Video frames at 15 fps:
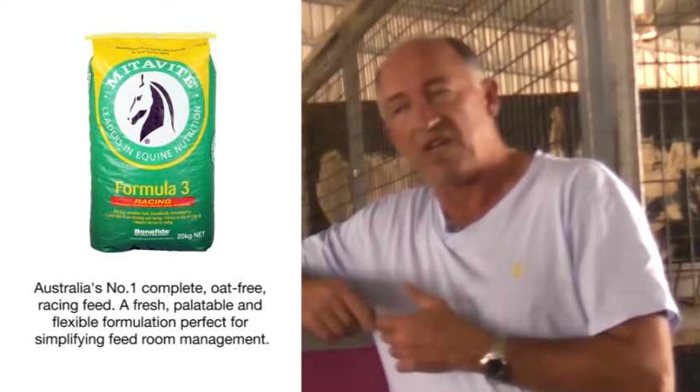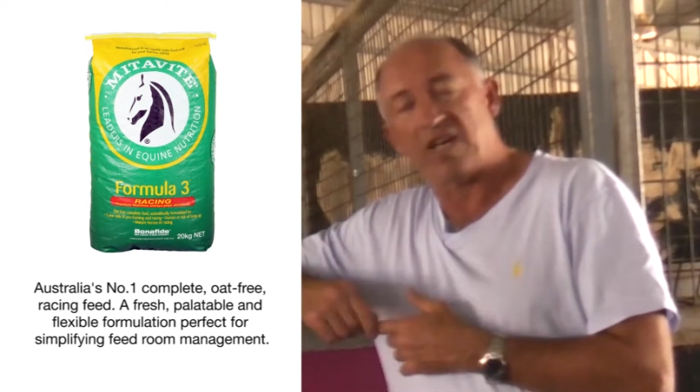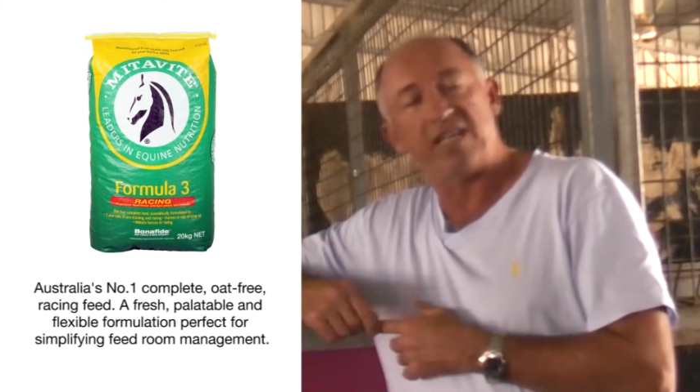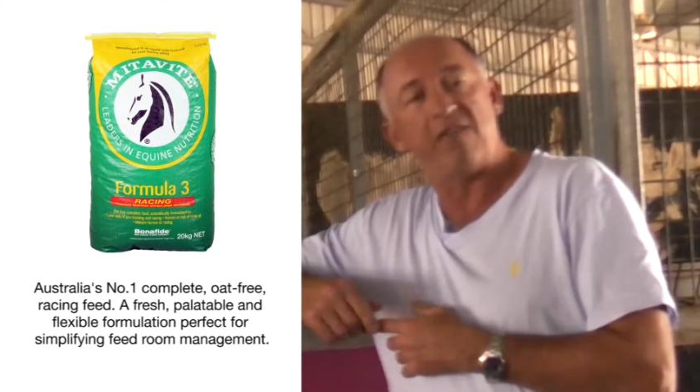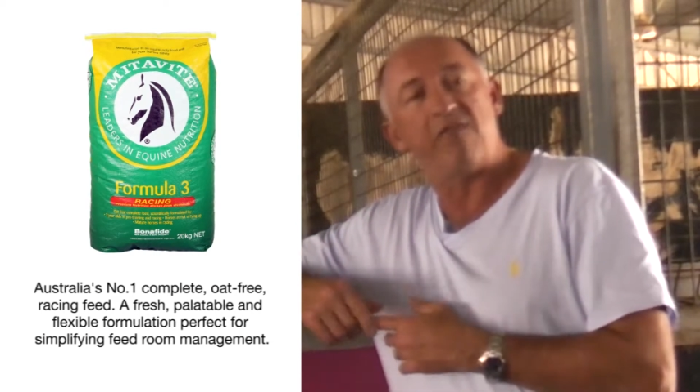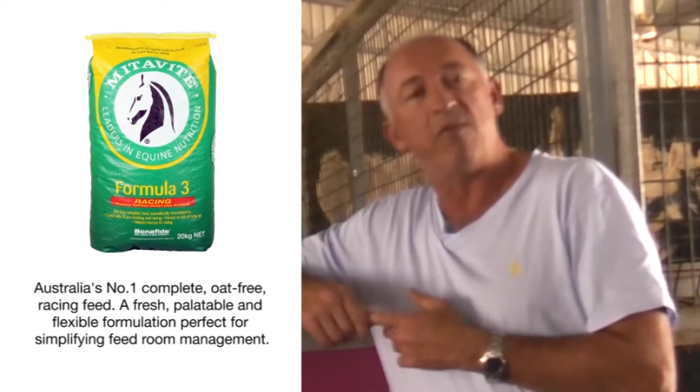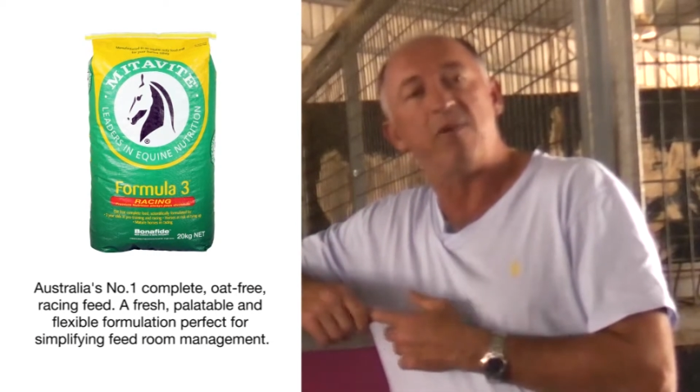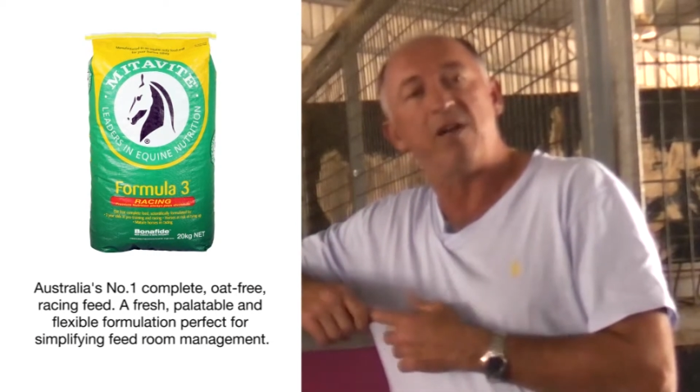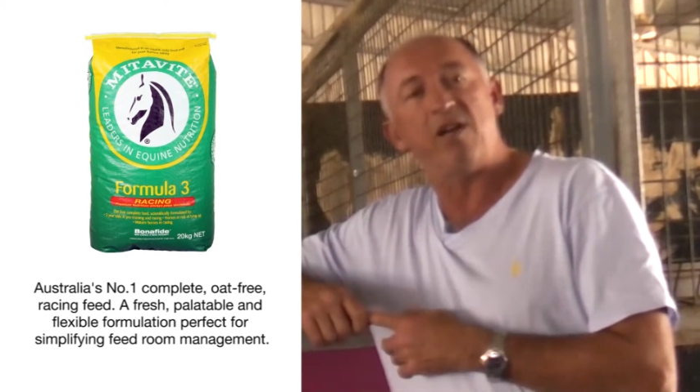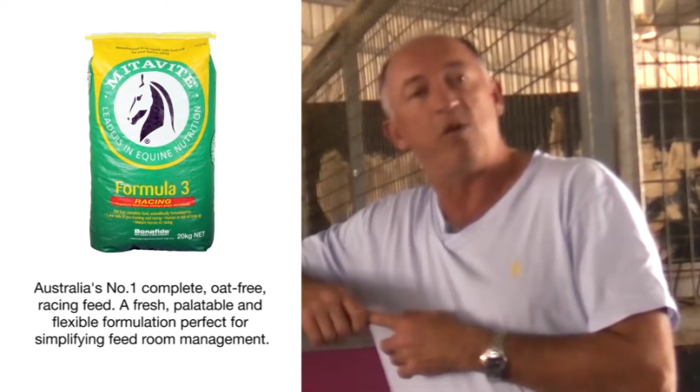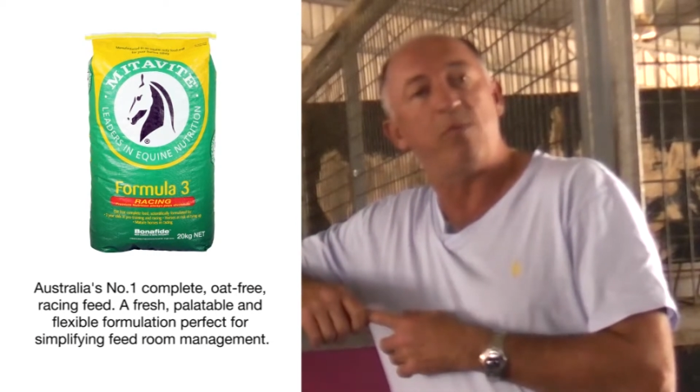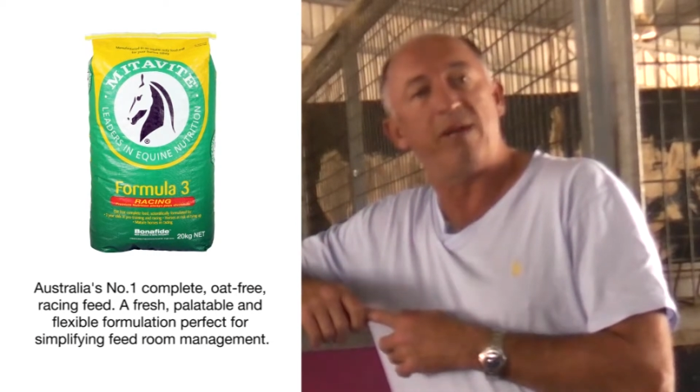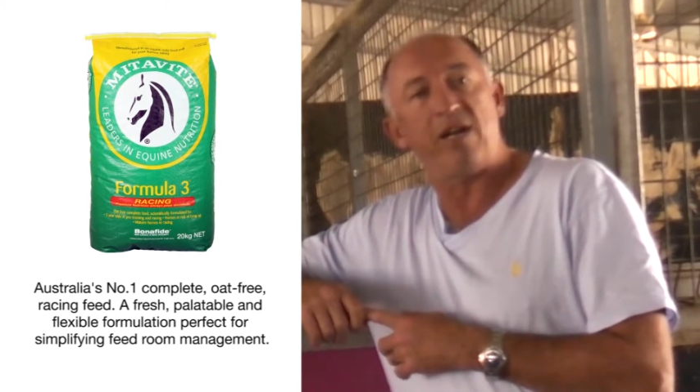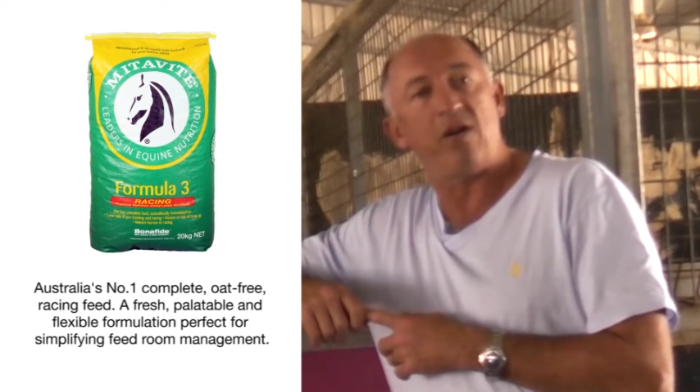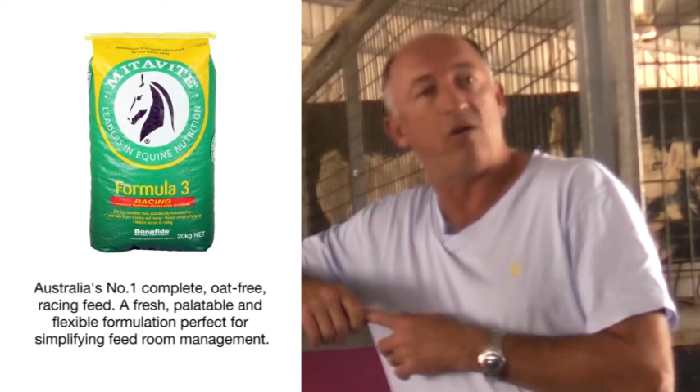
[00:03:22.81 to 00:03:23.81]
I give them a
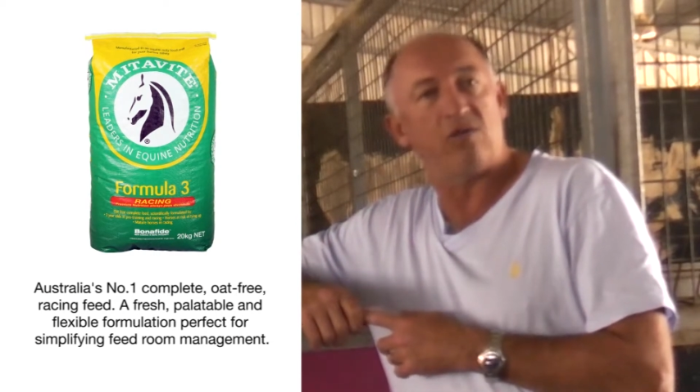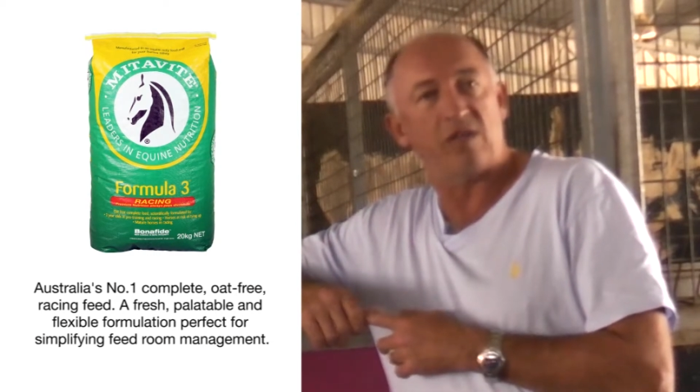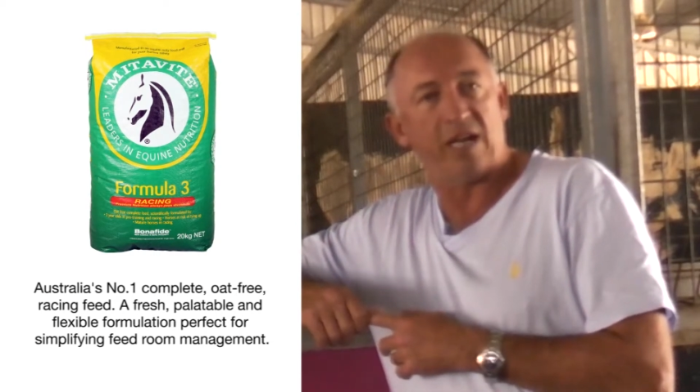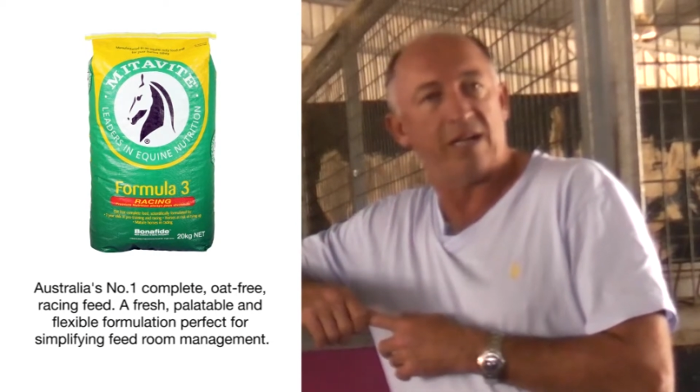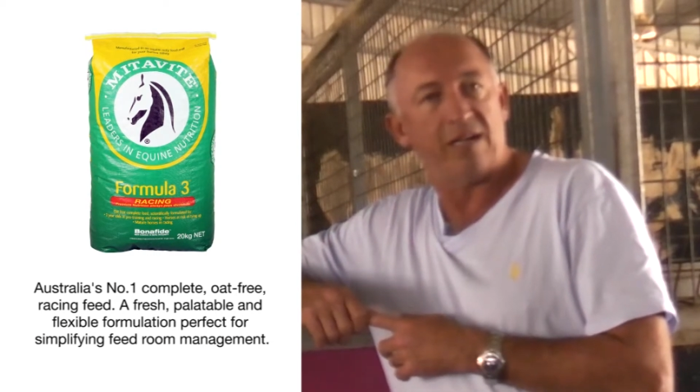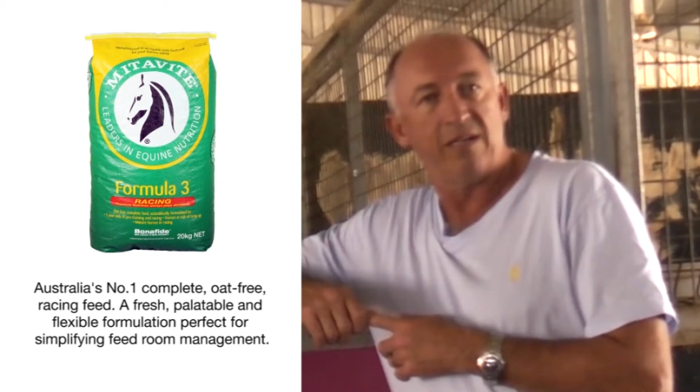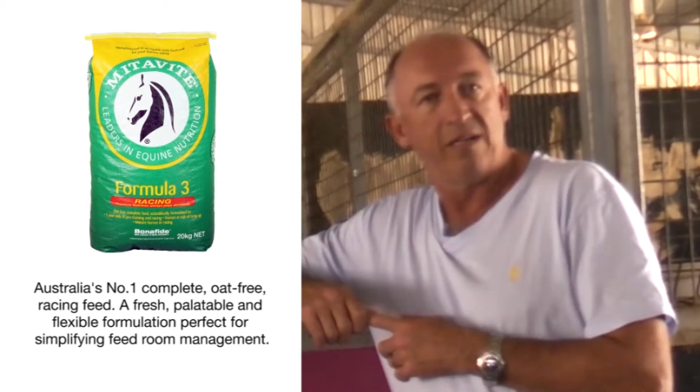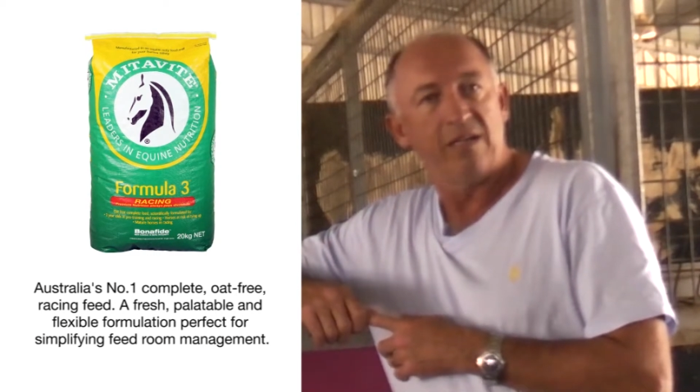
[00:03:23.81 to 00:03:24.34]
little bit longer.